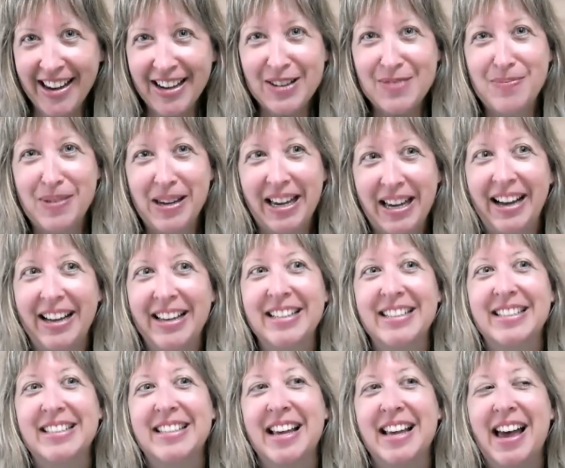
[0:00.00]
like,
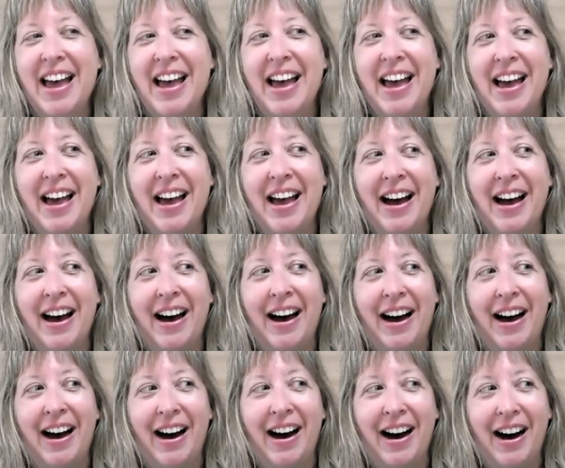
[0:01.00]
because
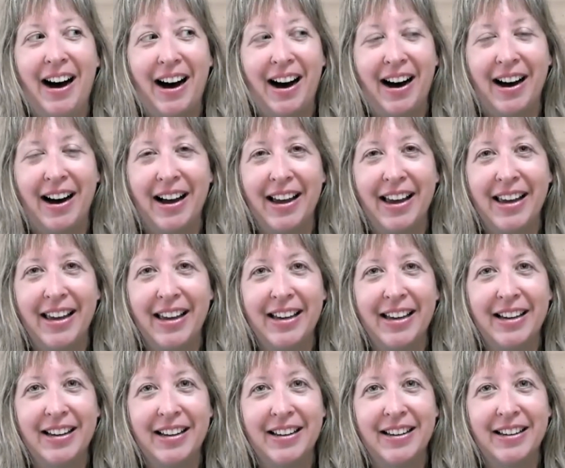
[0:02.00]

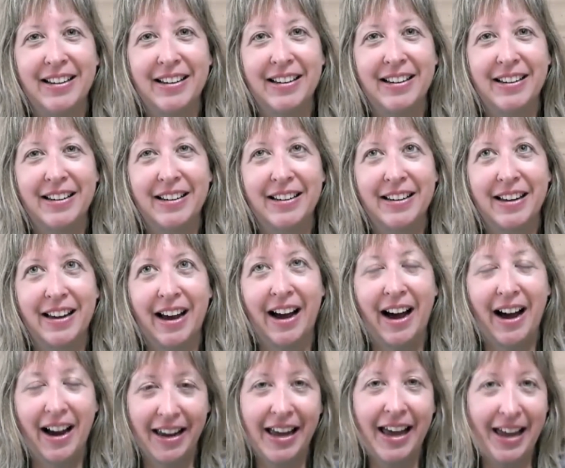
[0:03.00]
I
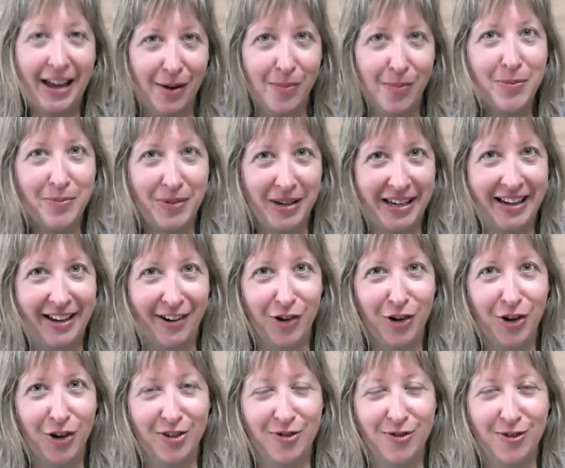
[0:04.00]
I am a
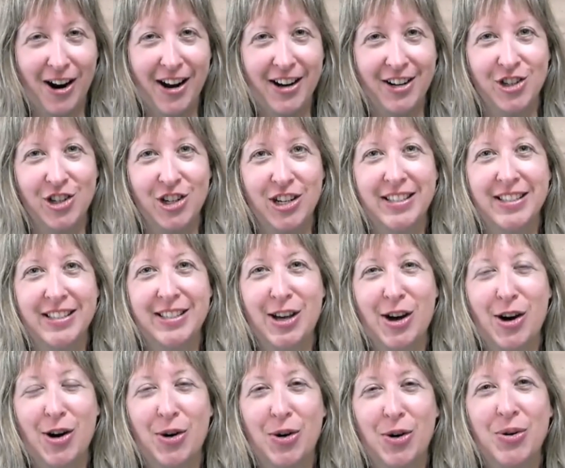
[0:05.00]
beginner in French, and
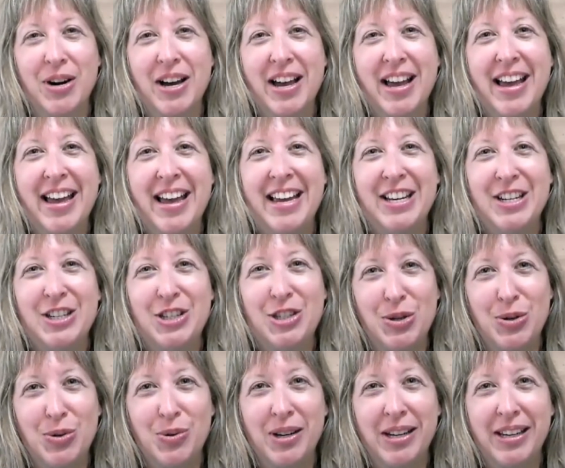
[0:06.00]
so
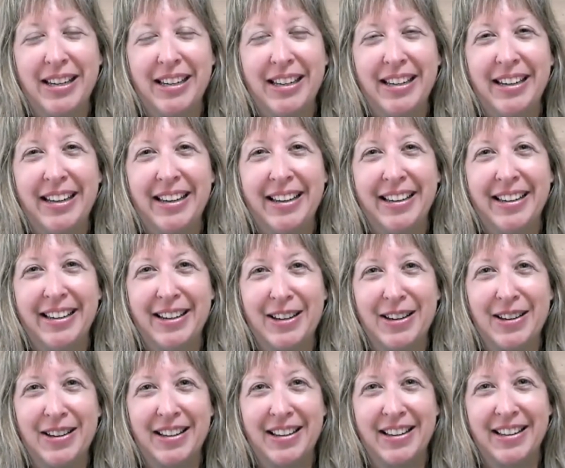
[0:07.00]
doing
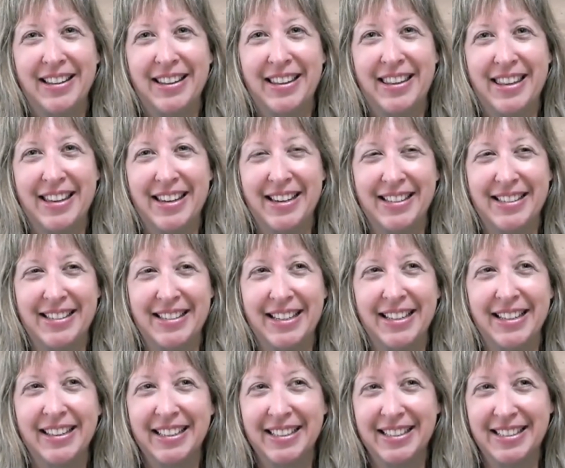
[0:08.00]

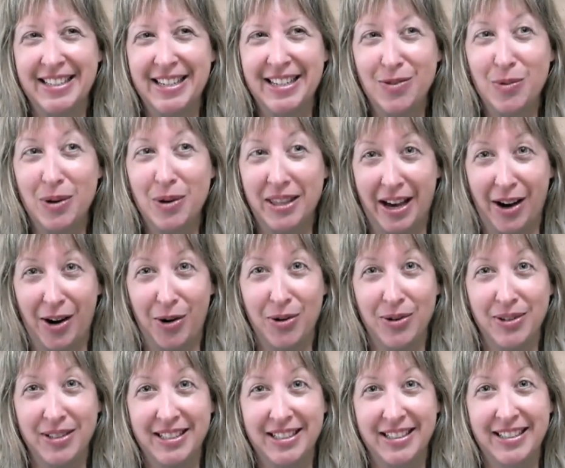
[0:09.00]
this listening
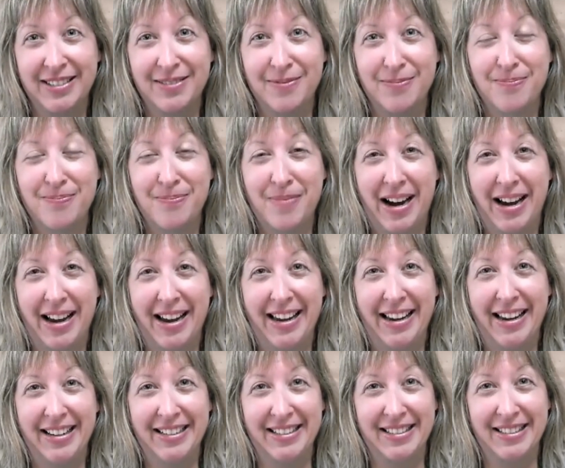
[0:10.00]
without
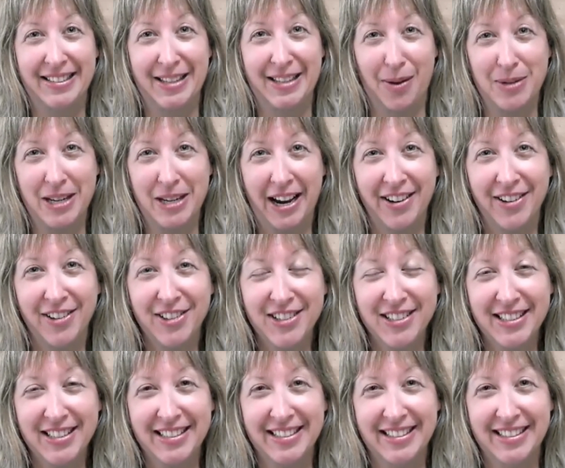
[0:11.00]
my
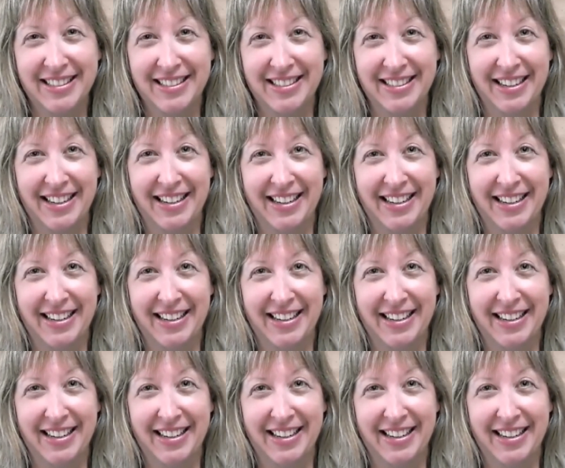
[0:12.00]
subtitles is